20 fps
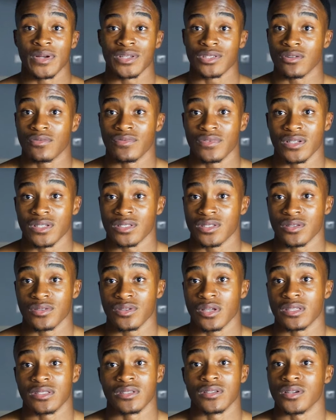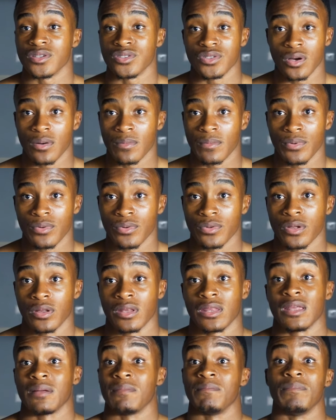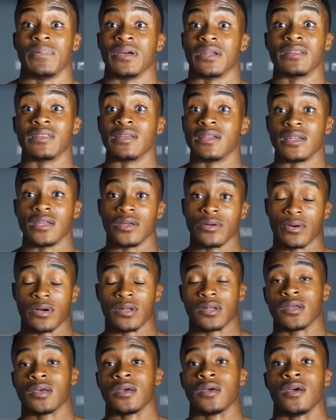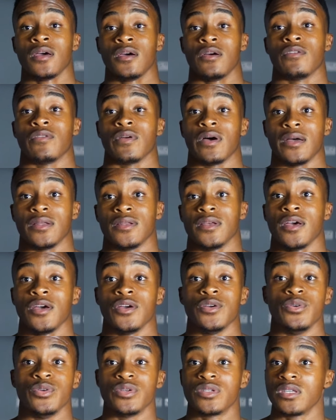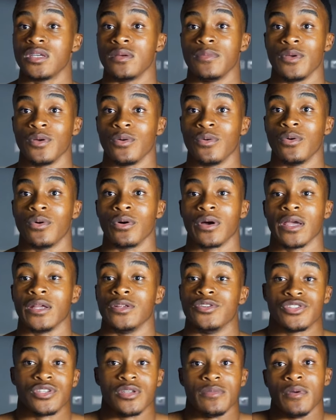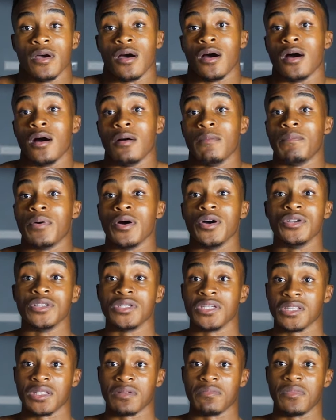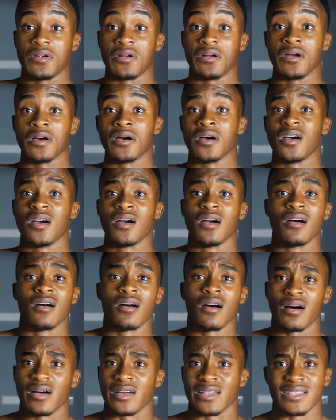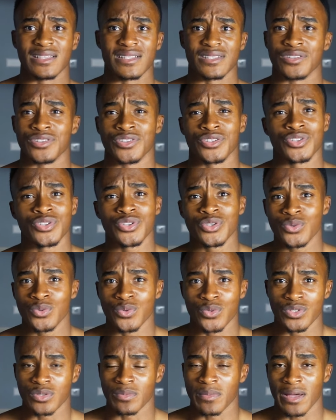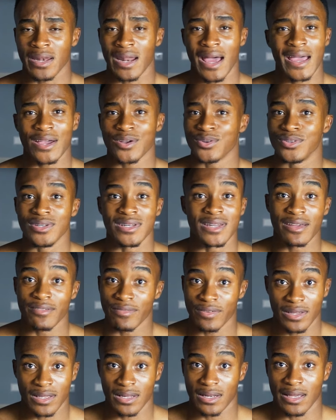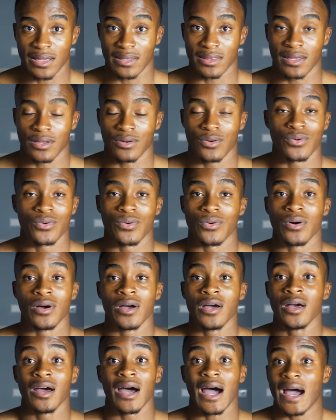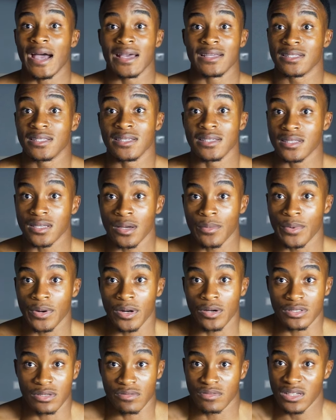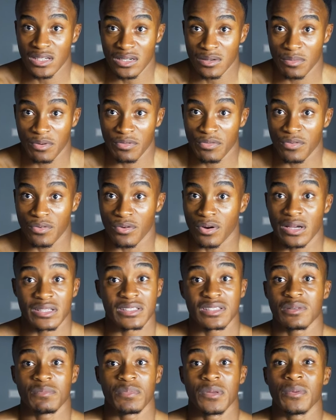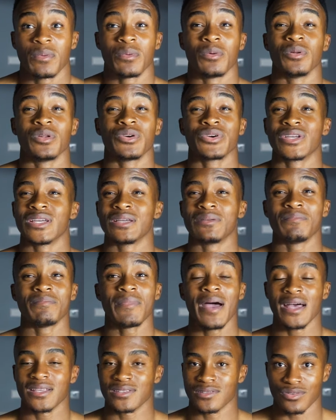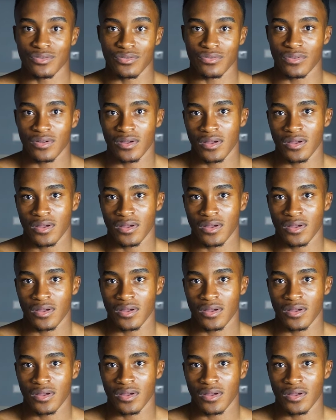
myself as an example, not them, better than anyone, right? You see me walking, you see me, oh, I'm posing in the mirror. Oh, he's huge, man. I could never get like that. Or I see someone else, I've done it before. I see people looking massive,